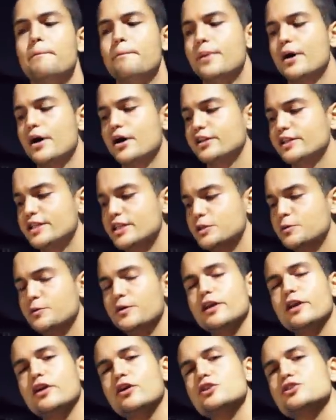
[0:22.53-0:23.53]
But this
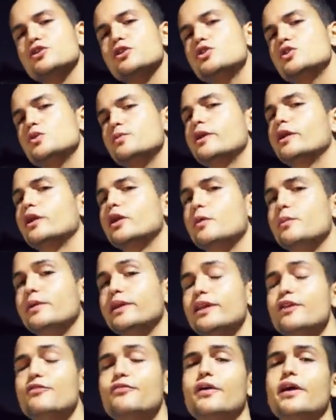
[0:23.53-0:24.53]
video is going to be a little
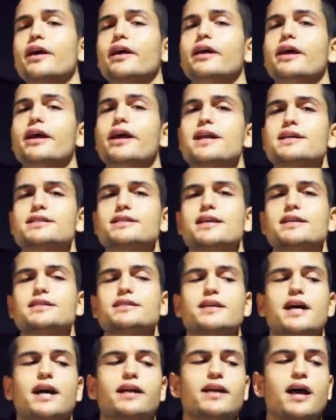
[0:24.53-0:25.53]
bit different in a sense
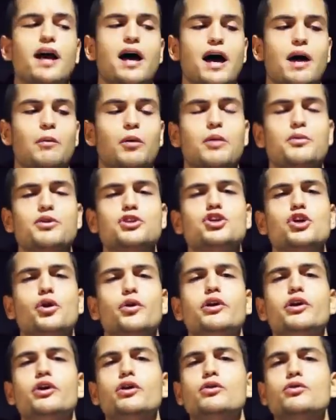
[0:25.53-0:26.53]
that I'm going to be
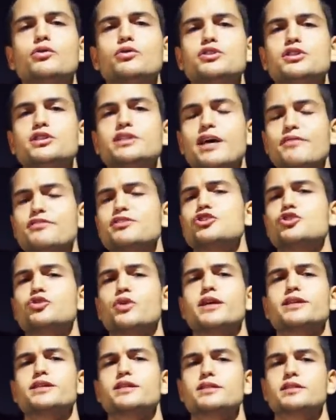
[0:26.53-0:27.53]
showing you 7
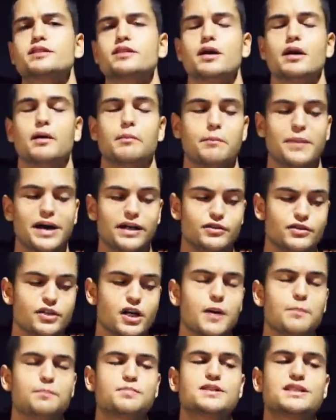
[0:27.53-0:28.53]
stretches, my
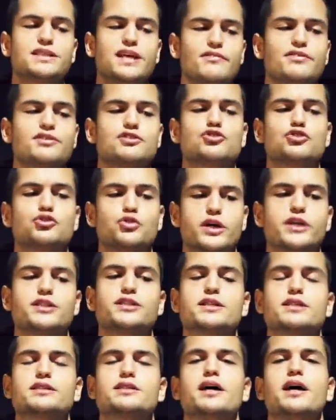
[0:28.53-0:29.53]
top 7
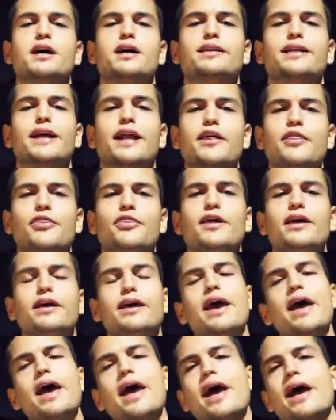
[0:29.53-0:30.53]
stretches that I think
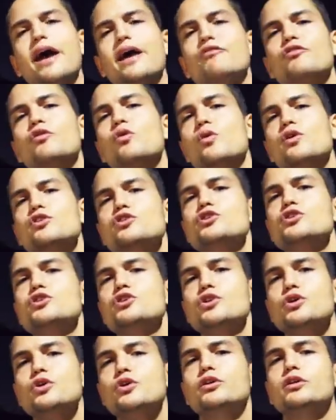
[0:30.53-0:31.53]
everyone
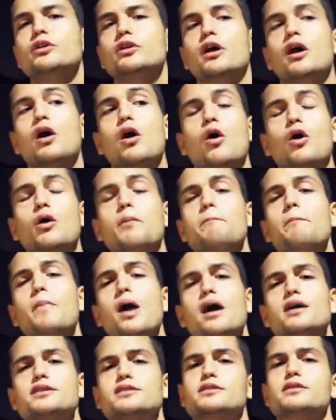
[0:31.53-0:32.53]
should or
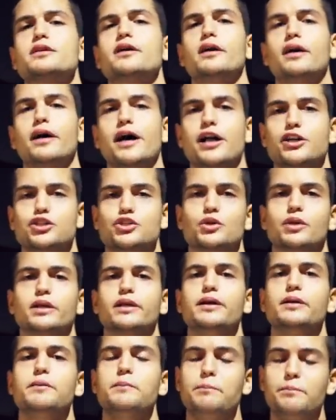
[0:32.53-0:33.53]
must
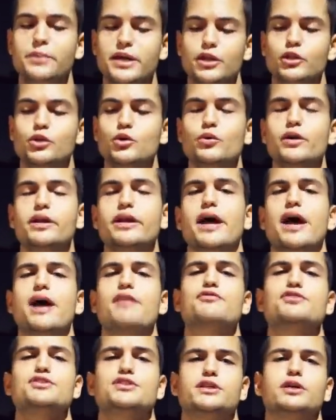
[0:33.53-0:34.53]
actually be doing
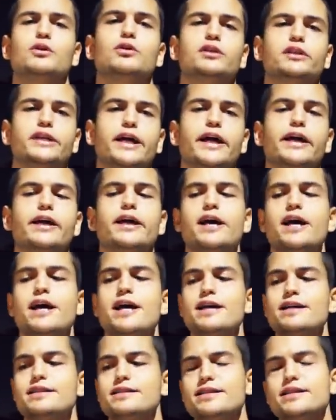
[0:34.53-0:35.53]
every single day.
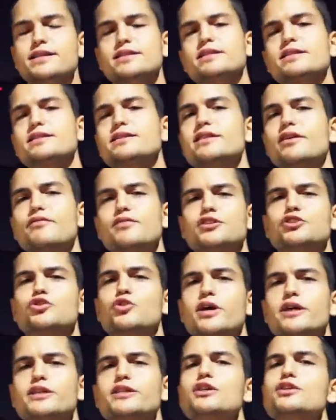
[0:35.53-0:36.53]
These 7
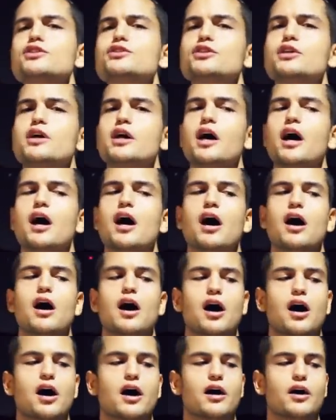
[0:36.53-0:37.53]
stretches
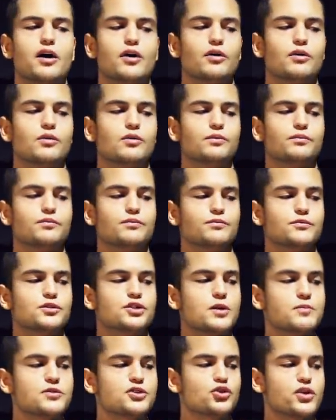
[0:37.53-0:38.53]
are
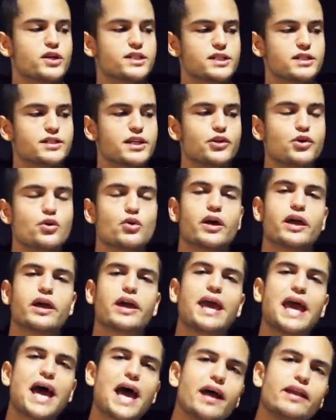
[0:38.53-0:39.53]
some stretches that you
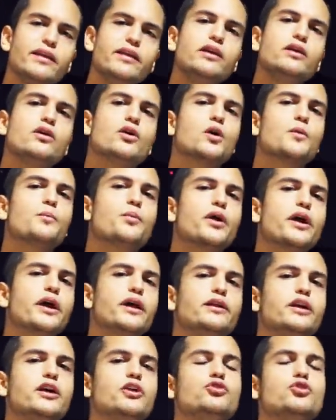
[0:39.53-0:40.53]
can
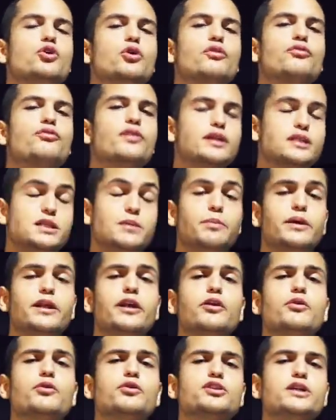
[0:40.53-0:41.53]
incorporate in your
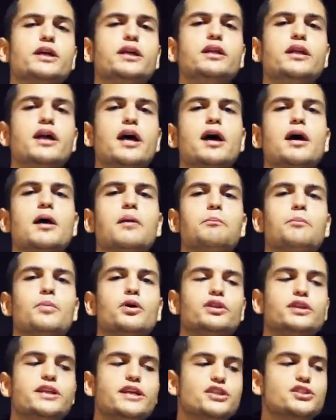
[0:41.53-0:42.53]
flexibility routine,
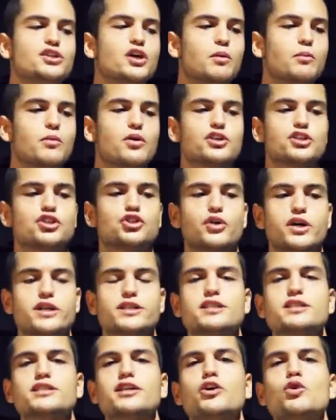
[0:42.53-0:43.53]
but these are more
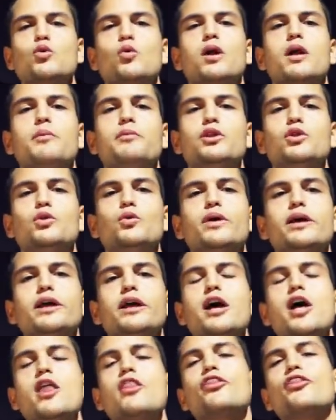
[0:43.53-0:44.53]
stretches that you want to be doing
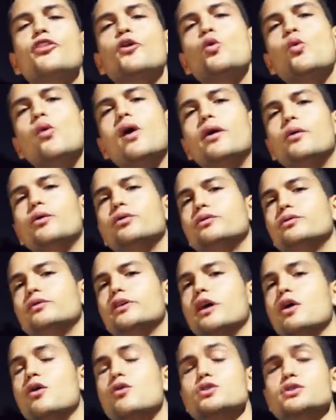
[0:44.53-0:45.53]
throughout
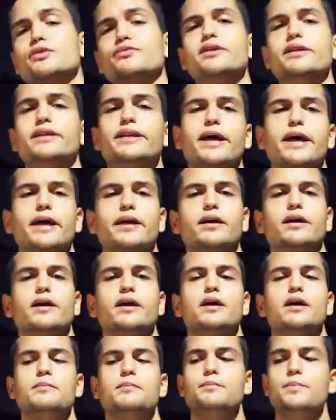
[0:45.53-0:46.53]
the course of the day,
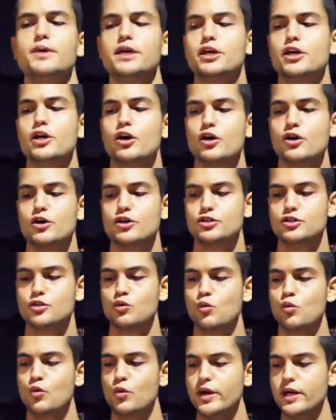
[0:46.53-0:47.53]
because
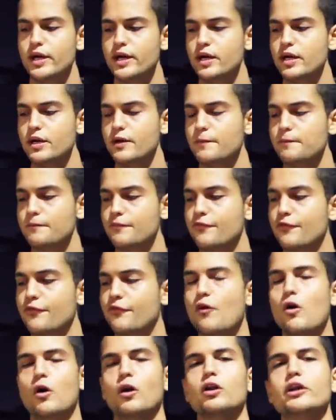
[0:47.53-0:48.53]
we
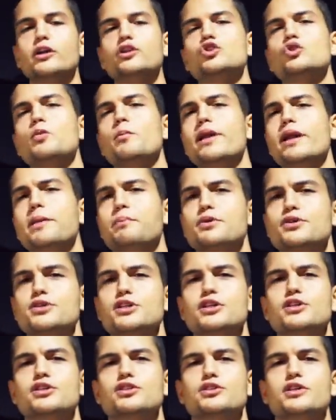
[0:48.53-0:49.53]
fall into many
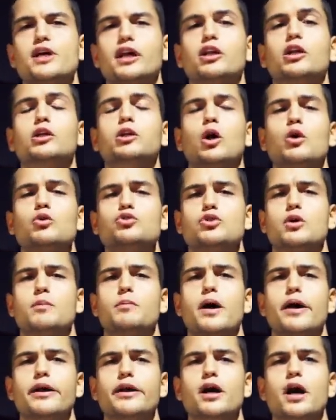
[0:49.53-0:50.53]
positions that close our
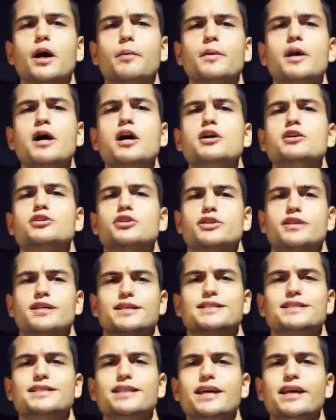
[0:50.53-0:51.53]
body up, such
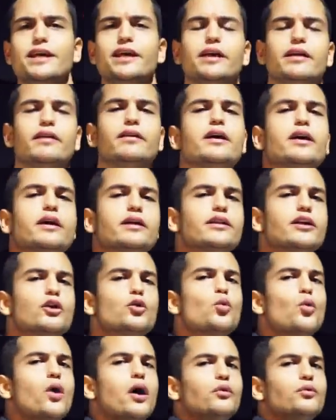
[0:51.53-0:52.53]
as sitting, the
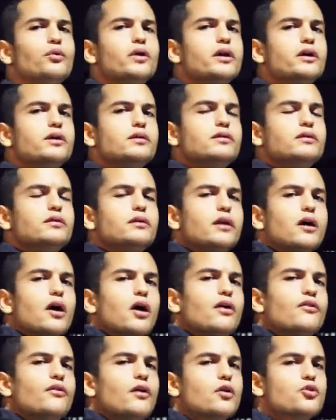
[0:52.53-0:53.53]
rounding
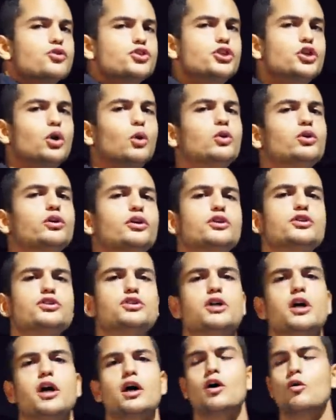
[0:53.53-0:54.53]
of our shoulders,
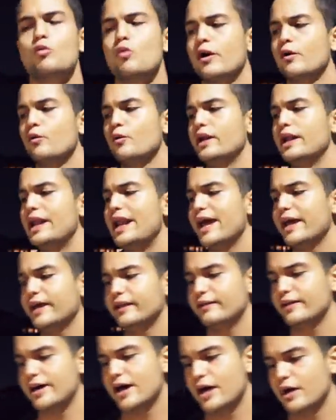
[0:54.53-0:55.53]
when we're
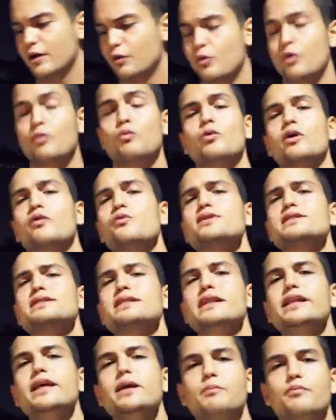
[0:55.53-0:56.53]
laying down, when we
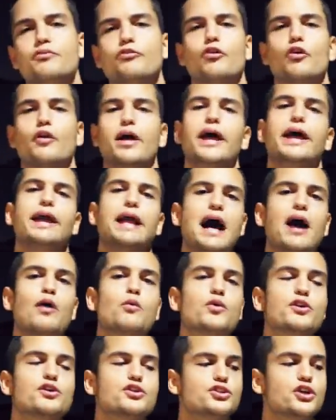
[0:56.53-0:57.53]
sleep for 8
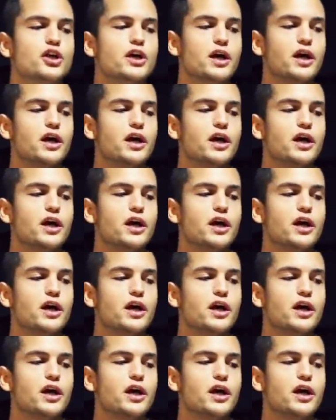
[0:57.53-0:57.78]
hours.